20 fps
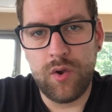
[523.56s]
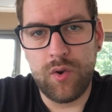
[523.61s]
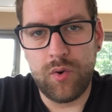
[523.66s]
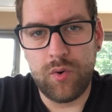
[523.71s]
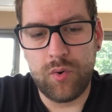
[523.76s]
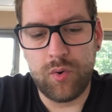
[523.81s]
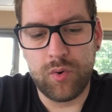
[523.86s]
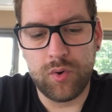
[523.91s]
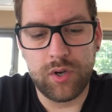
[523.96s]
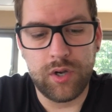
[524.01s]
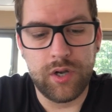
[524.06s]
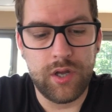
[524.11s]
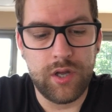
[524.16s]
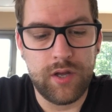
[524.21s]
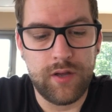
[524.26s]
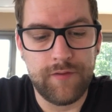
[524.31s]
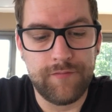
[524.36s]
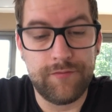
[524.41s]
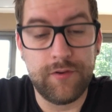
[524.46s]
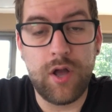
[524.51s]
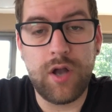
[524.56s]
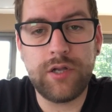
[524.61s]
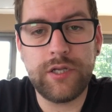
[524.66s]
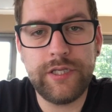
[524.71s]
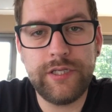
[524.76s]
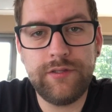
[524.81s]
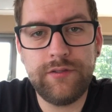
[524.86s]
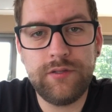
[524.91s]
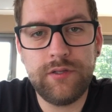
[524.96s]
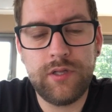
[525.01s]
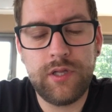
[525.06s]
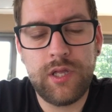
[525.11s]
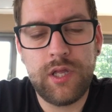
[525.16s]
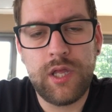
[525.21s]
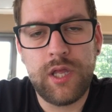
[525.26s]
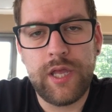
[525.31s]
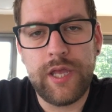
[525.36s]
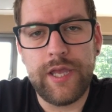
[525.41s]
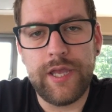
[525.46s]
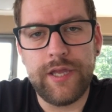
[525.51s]
or vlogging.
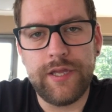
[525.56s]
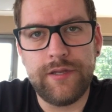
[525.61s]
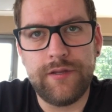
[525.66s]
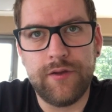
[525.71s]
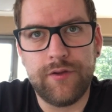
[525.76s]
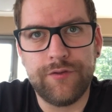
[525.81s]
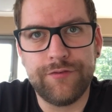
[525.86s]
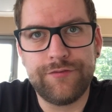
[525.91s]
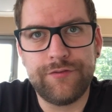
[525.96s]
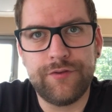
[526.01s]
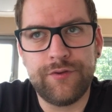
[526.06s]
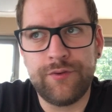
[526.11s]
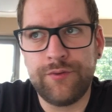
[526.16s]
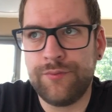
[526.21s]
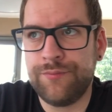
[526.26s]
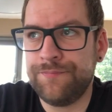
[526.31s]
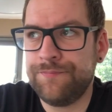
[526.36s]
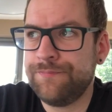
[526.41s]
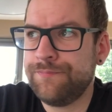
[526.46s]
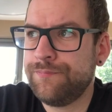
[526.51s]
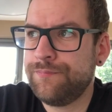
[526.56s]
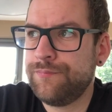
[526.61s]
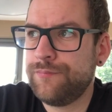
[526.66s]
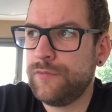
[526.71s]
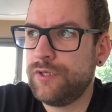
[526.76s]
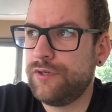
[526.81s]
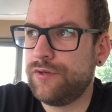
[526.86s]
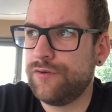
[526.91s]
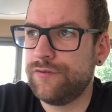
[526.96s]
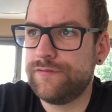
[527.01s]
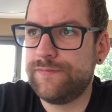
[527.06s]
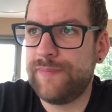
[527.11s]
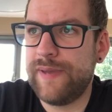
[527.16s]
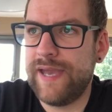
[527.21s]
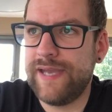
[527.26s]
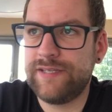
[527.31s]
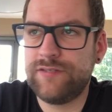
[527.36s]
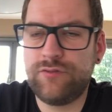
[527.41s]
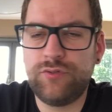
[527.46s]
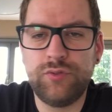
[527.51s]
It also goes
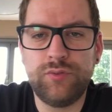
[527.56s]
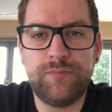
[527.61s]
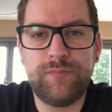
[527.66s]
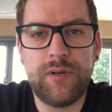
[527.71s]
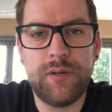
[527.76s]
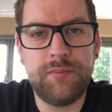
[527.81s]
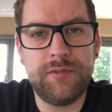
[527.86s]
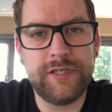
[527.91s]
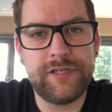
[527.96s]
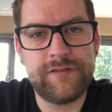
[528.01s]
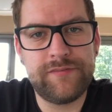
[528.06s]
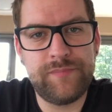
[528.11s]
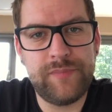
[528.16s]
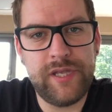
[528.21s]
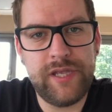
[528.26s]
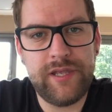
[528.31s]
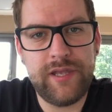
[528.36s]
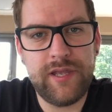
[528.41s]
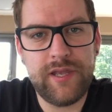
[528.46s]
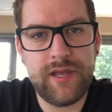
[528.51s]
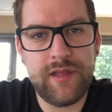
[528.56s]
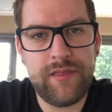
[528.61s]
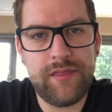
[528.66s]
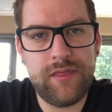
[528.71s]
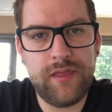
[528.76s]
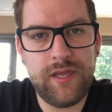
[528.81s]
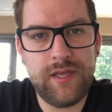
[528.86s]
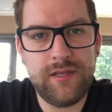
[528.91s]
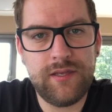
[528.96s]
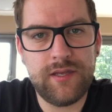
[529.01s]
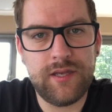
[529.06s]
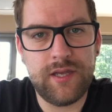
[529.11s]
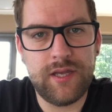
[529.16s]
back to public speaking, I think,